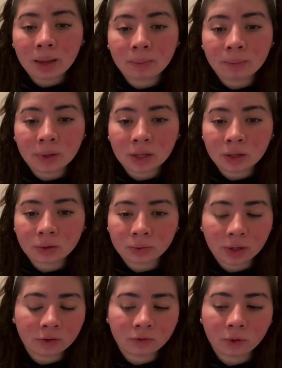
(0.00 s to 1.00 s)
Being
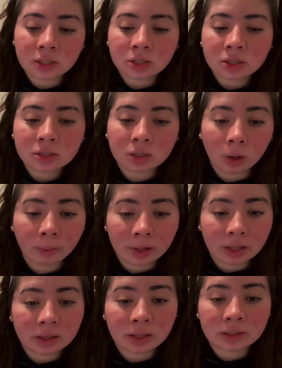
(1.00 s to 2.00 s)
grateful. There's just so
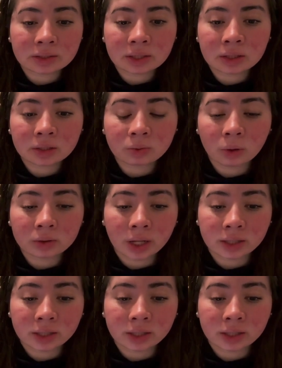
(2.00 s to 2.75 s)
many things in this world that